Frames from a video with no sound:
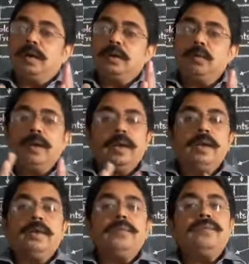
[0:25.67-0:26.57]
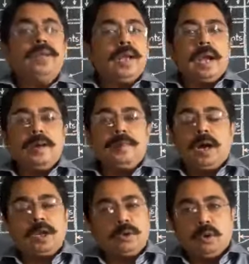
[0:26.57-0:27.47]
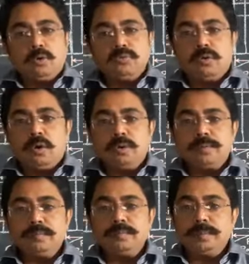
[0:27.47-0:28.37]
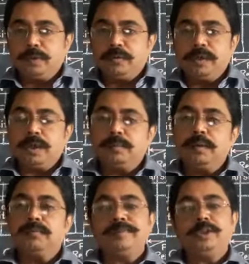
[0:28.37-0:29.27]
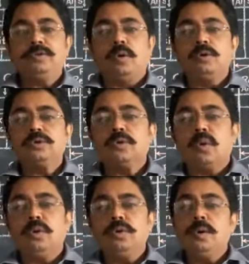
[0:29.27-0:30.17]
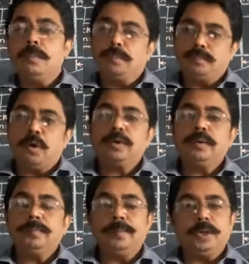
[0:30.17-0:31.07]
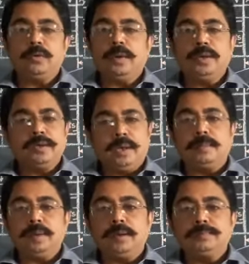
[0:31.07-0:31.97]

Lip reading: Today, we have a long form periodic table which is also called modern periodic table.